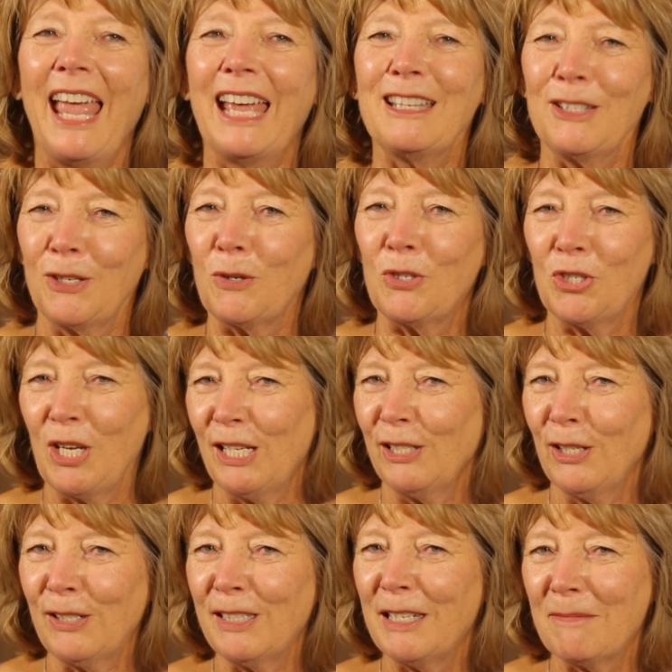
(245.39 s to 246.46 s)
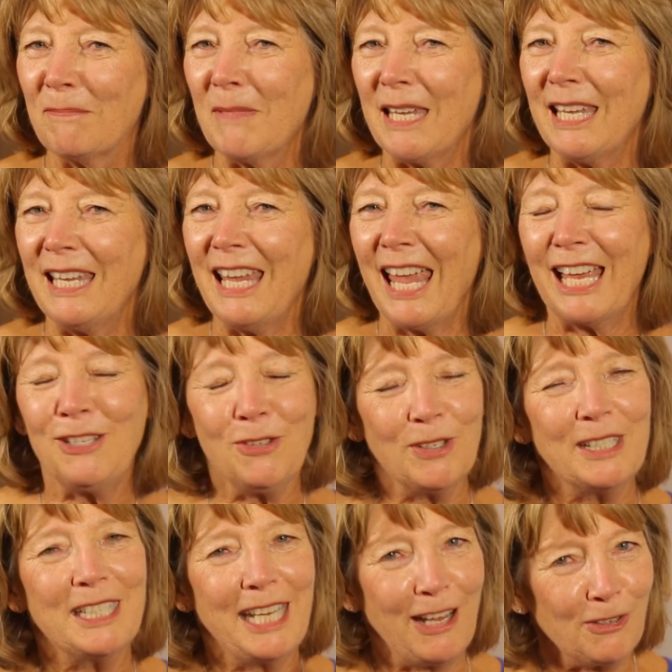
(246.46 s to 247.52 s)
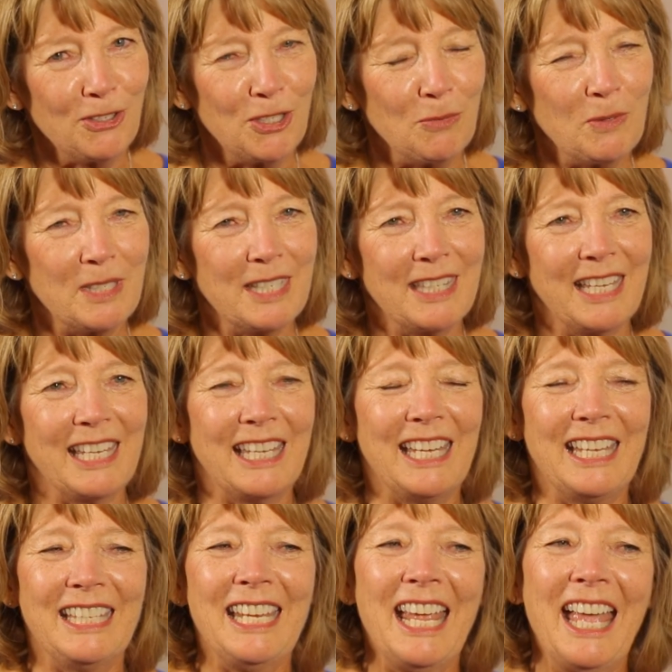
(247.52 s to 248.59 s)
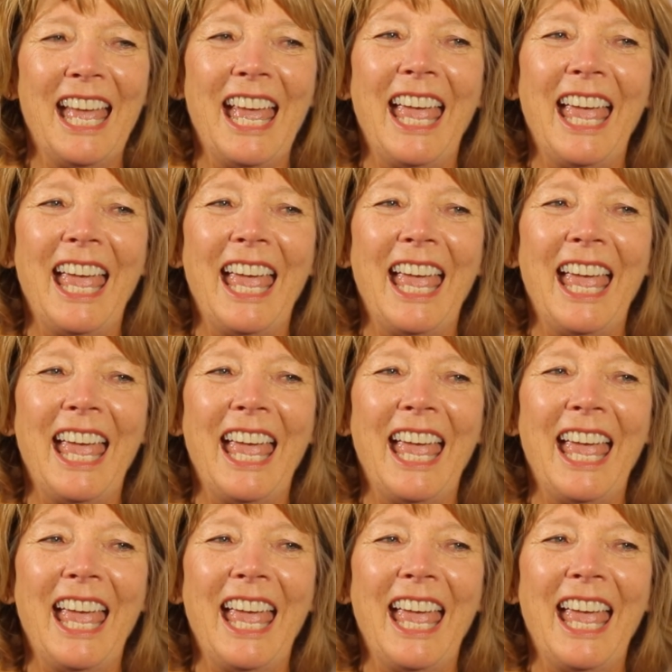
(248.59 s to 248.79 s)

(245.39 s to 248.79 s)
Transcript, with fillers: And so she looked at me, and you could tell she was thinking.